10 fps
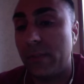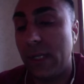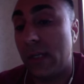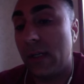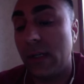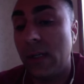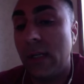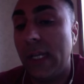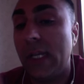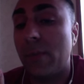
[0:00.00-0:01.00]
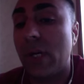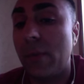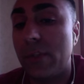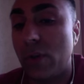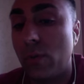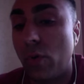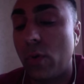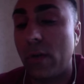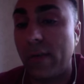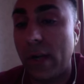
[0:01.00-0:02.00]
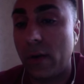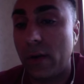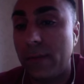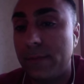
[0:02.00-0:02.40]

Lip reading: He can become his own broker of record.